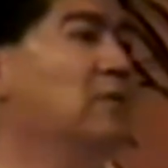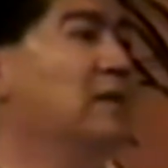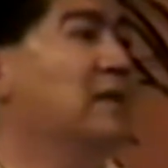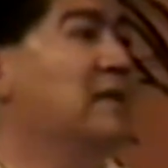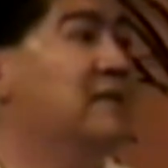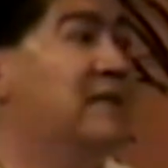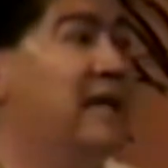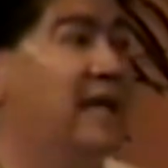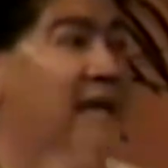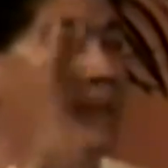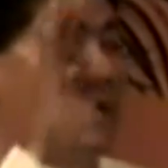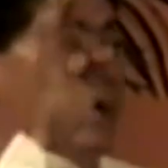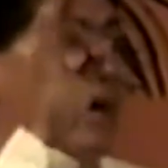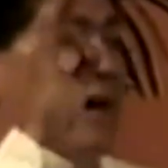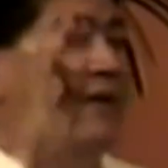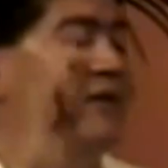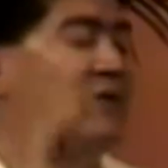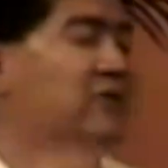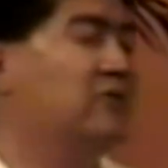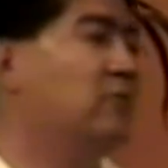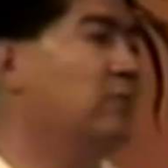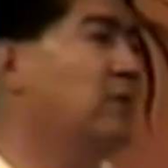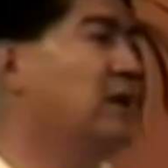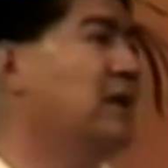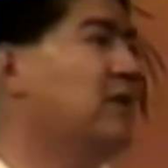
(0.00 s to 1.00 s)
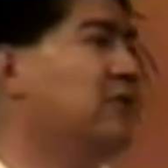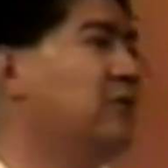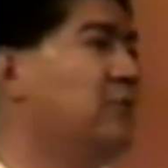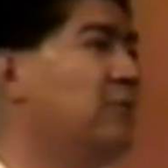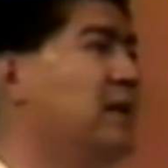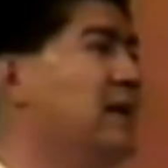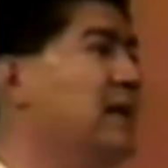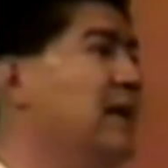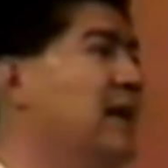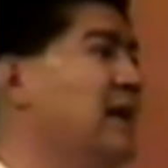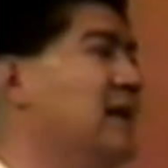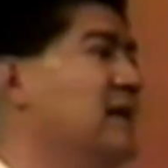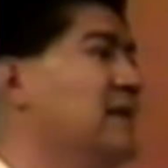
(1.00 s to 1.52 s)
He's getting out in
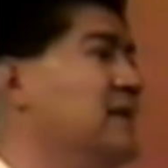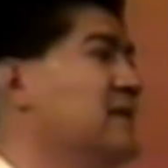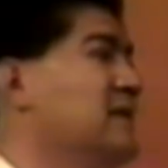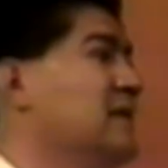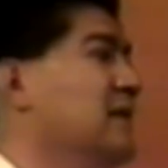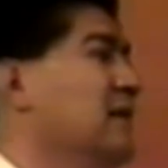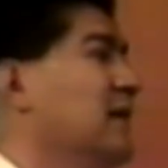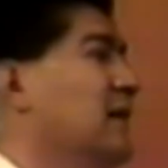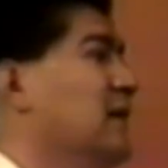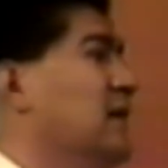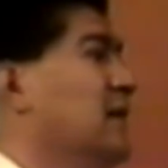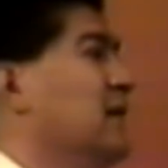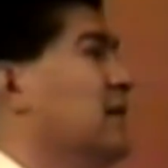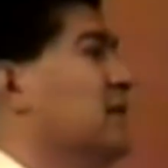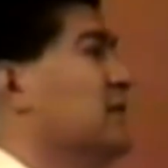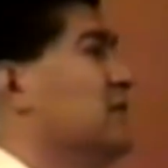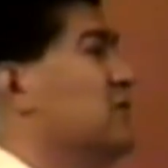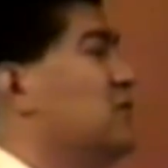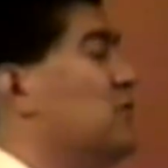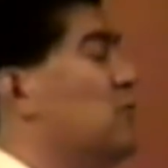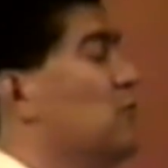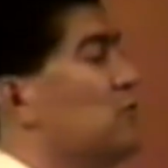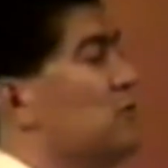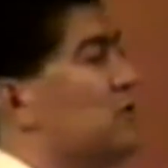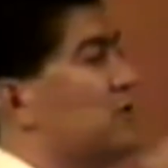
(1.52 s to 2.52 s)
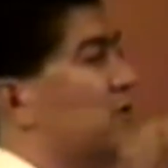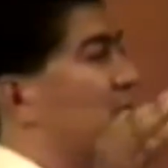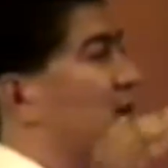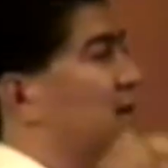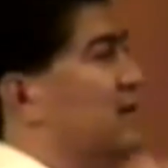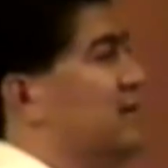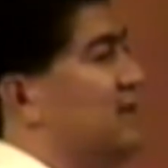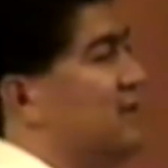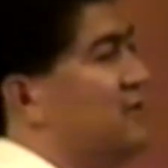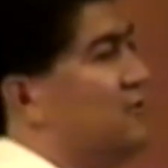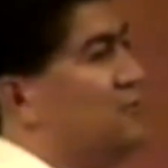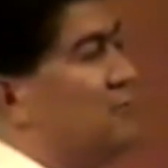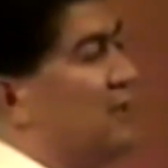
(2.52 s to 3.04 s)
23 days. School
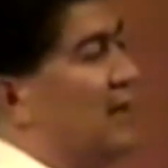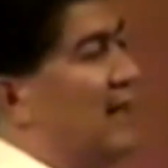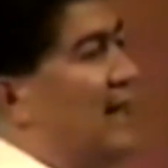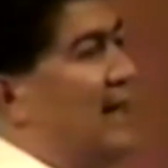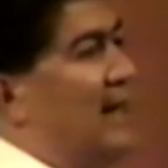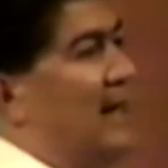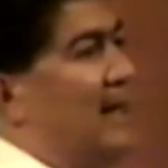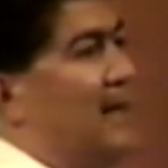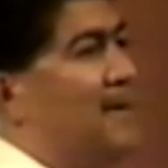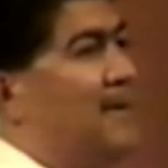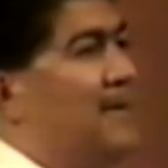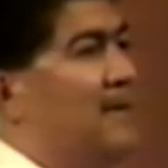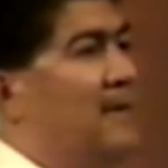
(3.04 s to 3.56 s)
starts in July.